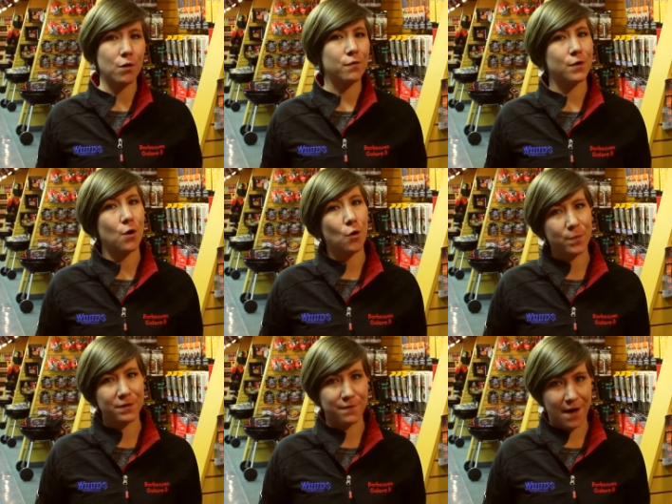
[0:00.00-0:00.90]
or over an
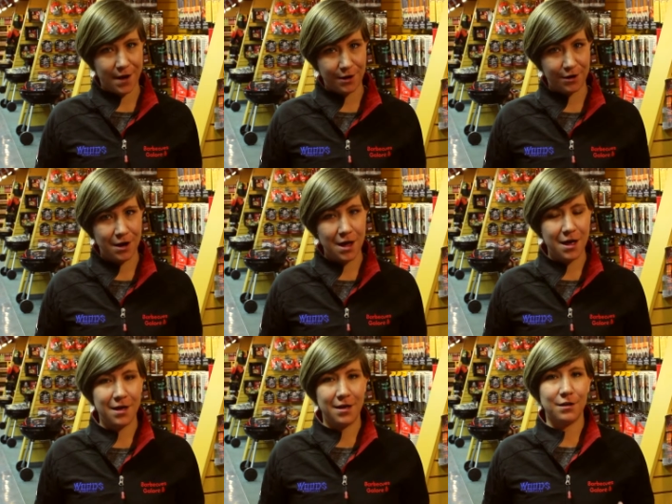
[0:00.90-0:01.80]
open fire.
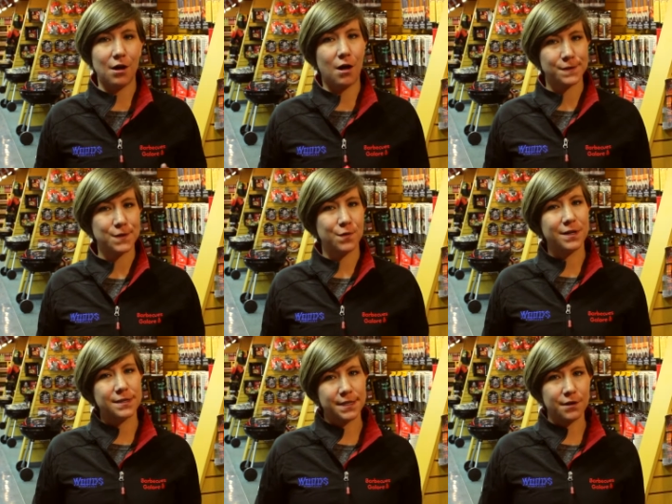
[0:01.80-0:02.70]
Also
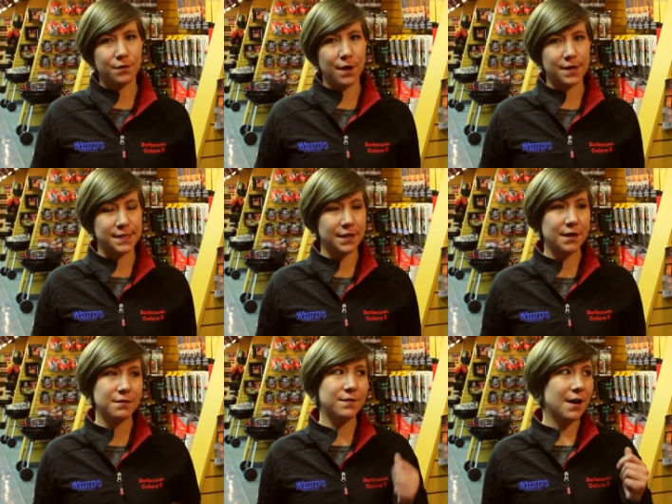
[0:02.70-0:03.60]
consider as a
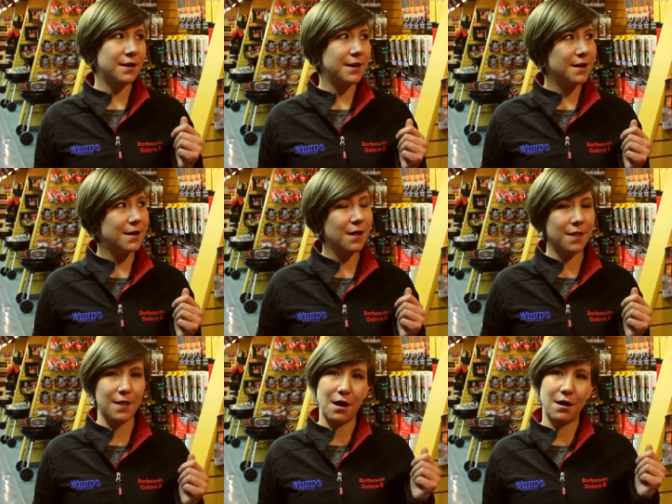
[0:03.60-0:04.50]
gift
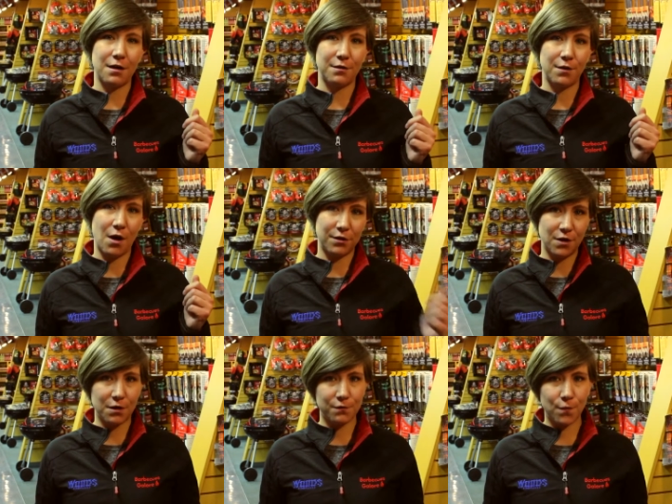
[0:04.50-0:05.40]
idea a
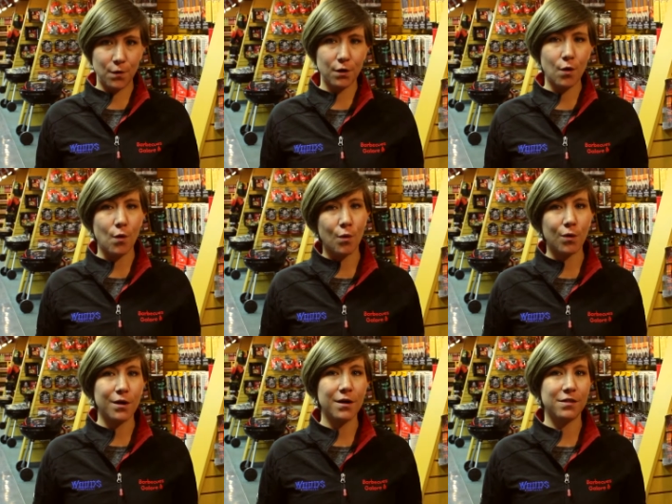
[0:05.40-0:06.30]
hot dog fork
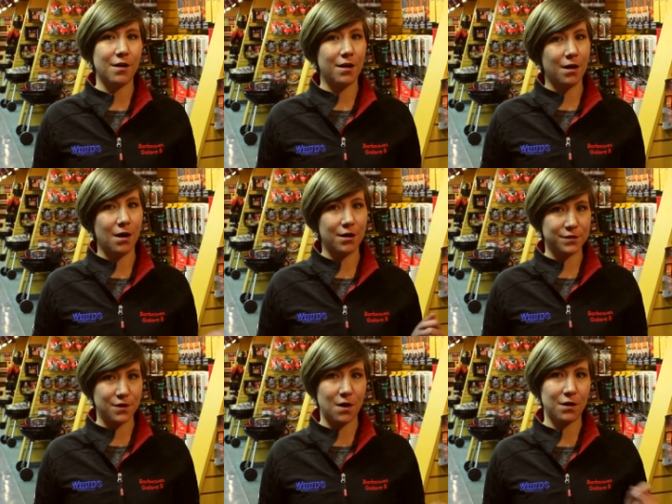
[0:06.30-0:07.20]
or the
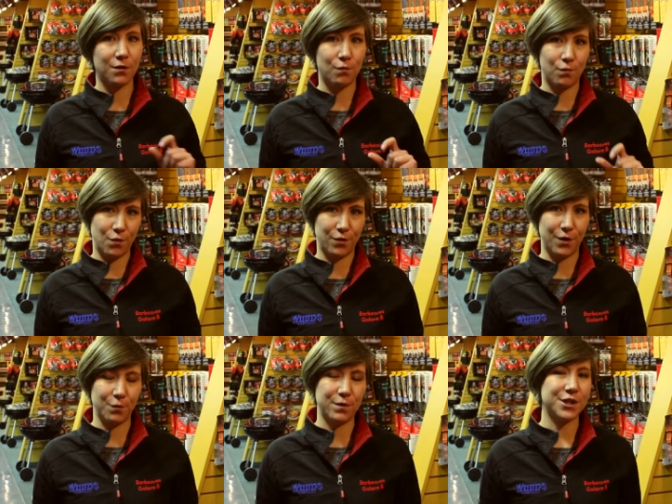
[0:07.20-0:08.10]
hot dog
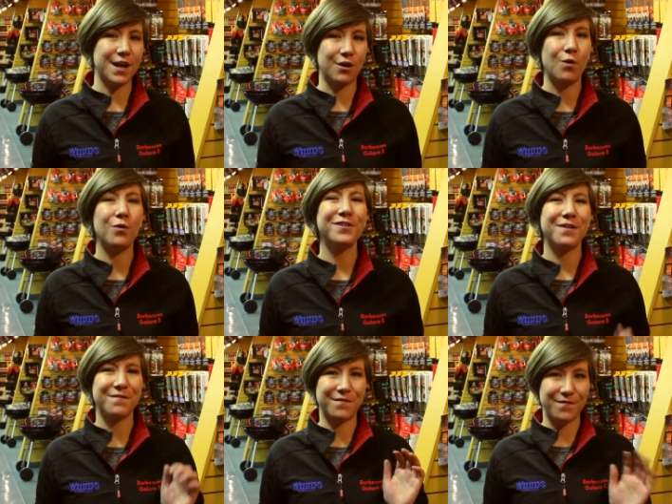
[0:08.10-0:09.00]
roller, which can
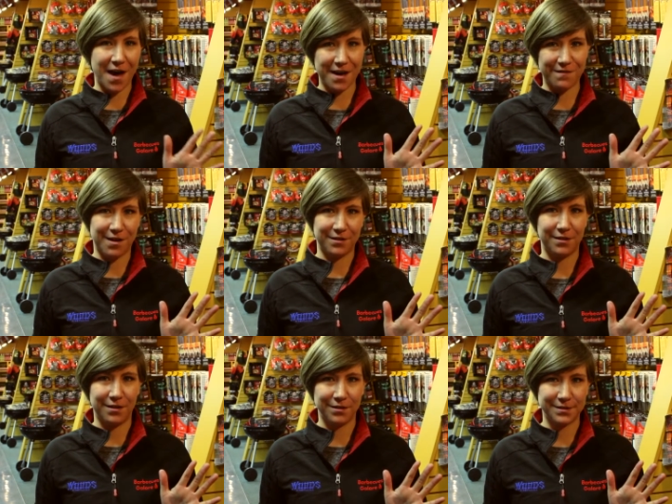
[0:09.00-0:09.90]
hold five
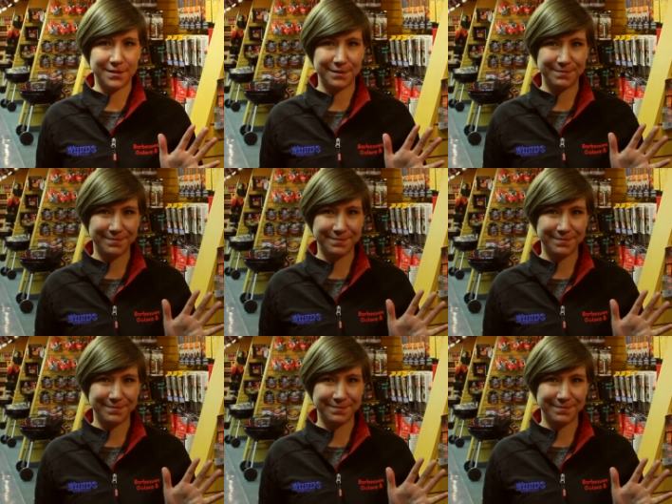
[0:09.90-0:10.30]
hot dogs.